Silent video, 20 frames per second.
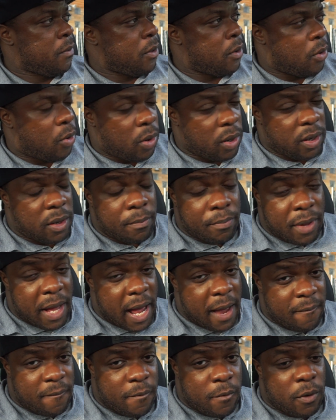on the
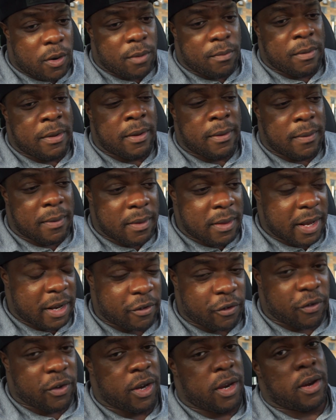platform
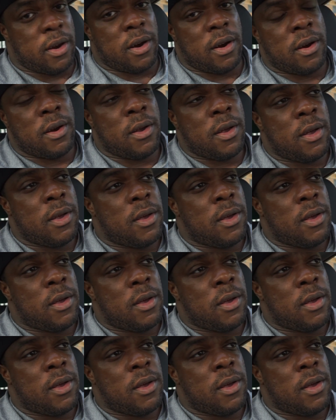this year,